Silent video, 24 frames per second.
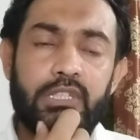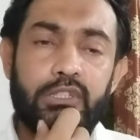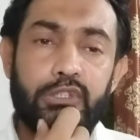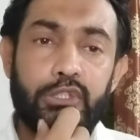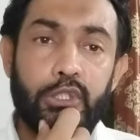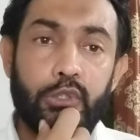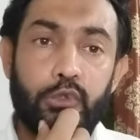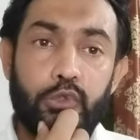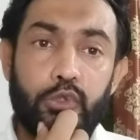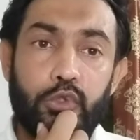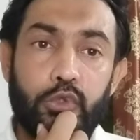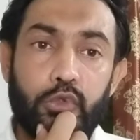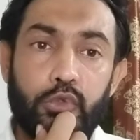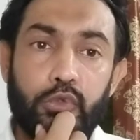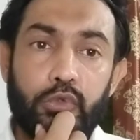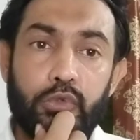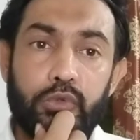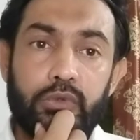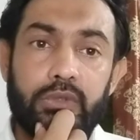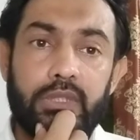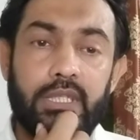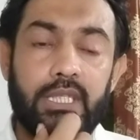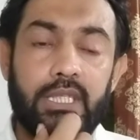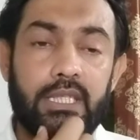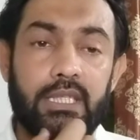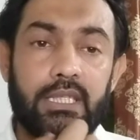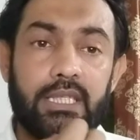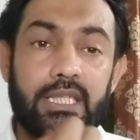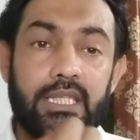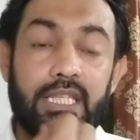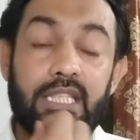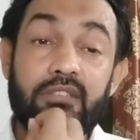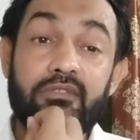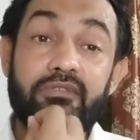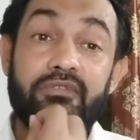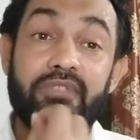due to the
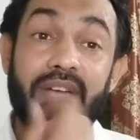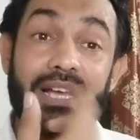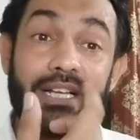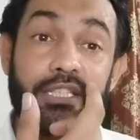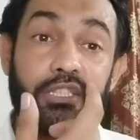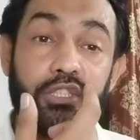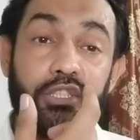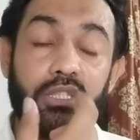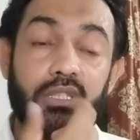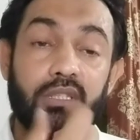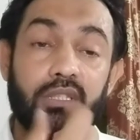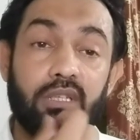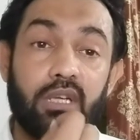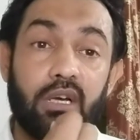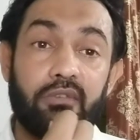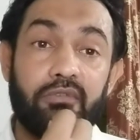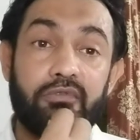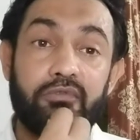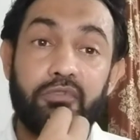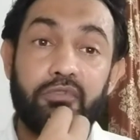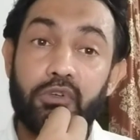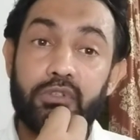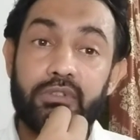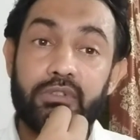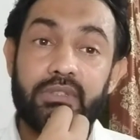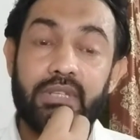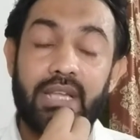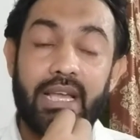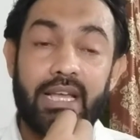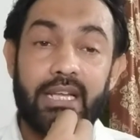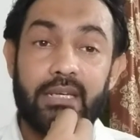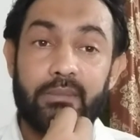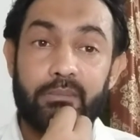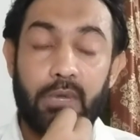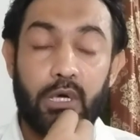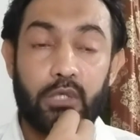infection of foot
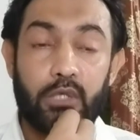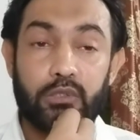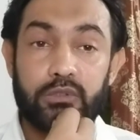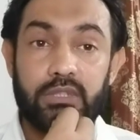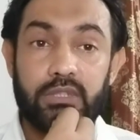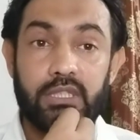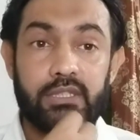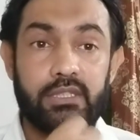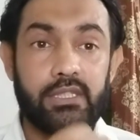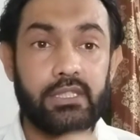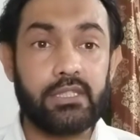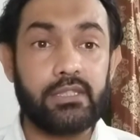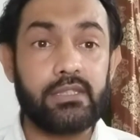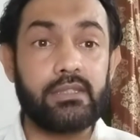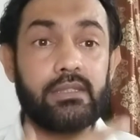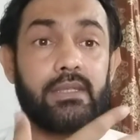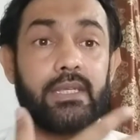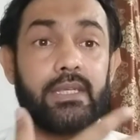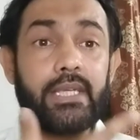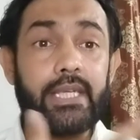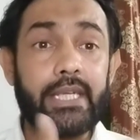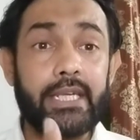and mouth disease.